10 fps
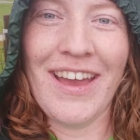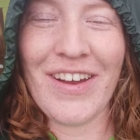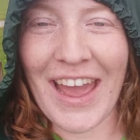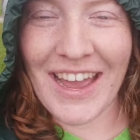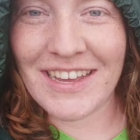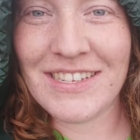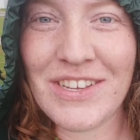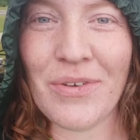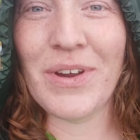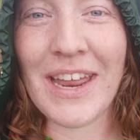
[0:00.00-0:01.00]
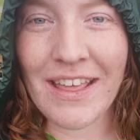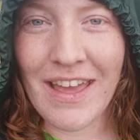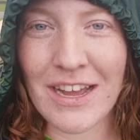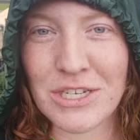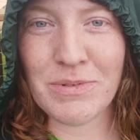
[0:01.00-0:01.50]
Okay, so we're getting
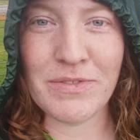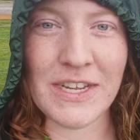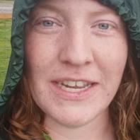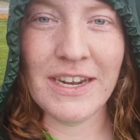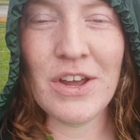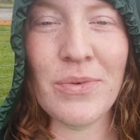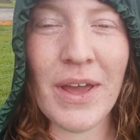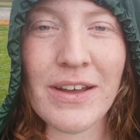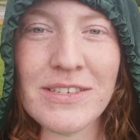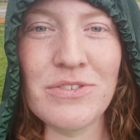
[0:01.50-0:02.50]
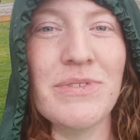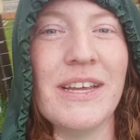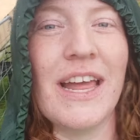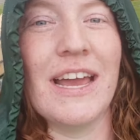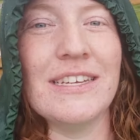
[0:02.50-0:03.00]
the hutch moved in. We also
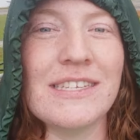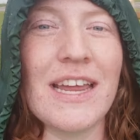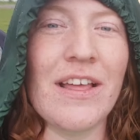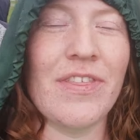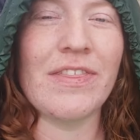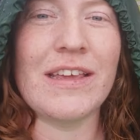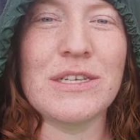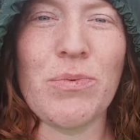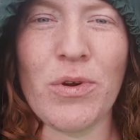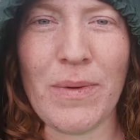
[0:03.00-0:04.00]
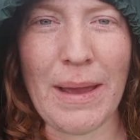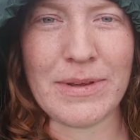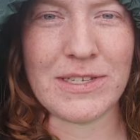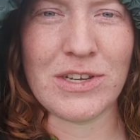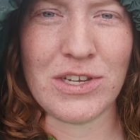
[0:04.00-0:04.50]
realized that these poor
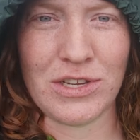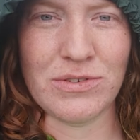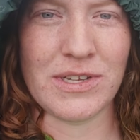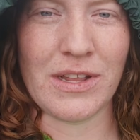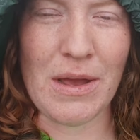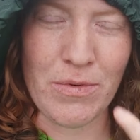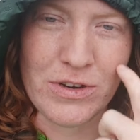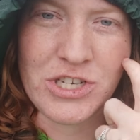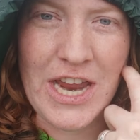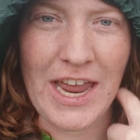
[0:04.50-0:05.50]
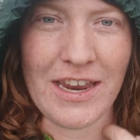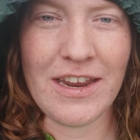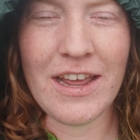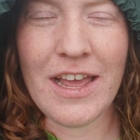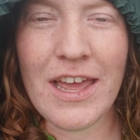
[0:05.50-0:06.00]
rabbits could use a lot more shade
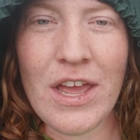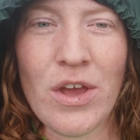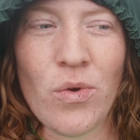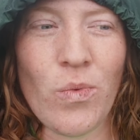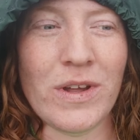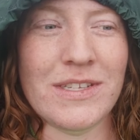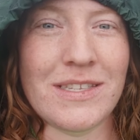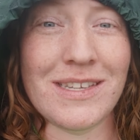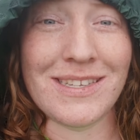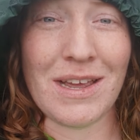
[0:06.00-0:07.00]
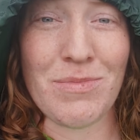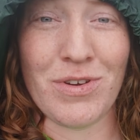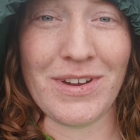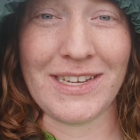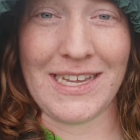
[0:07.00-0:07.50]
once the
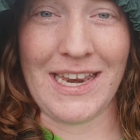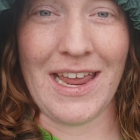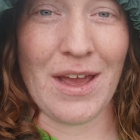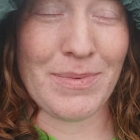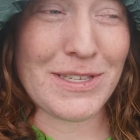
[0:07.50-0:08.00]
summer is heating up.